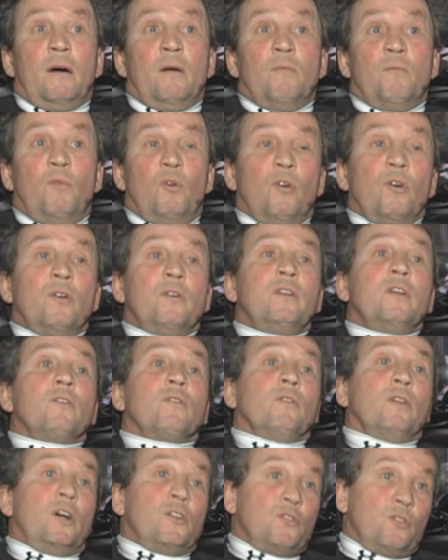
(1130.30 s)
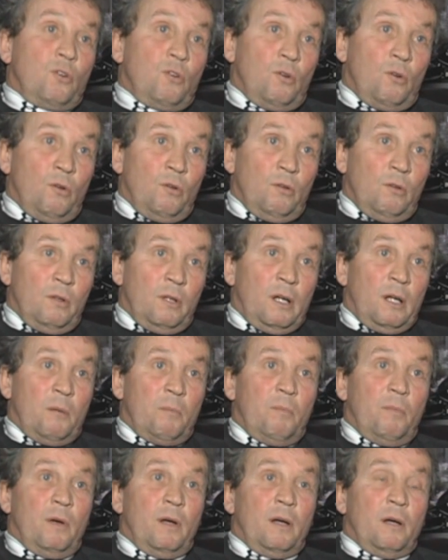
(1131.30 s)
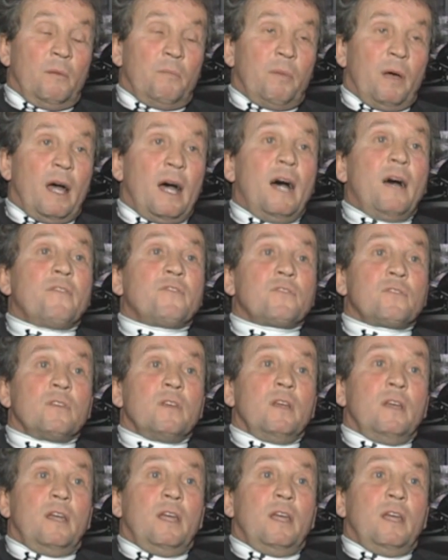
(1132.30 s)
more neurological paths,